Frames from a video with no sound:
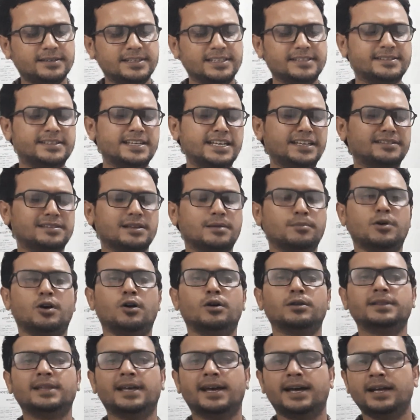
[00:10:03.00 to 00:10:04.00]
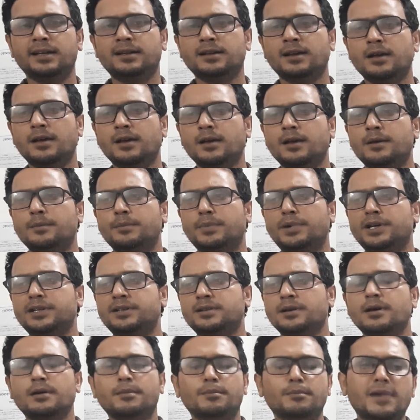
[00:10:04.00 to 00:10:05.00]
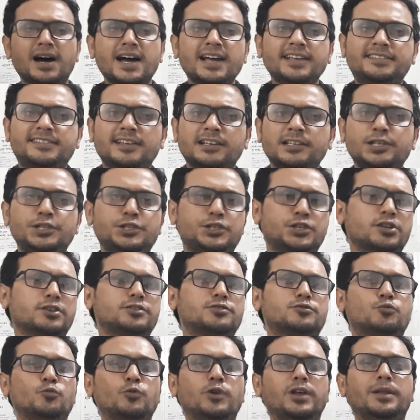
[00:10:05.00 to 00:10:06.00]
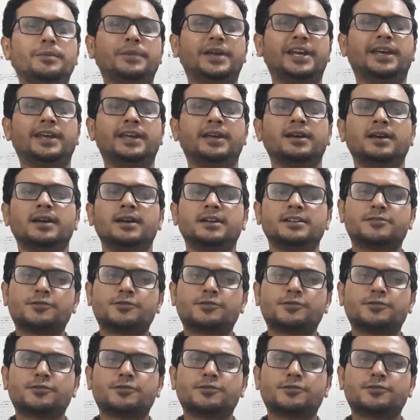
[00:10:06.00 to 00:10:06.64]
these things about that. But my suggestions will be,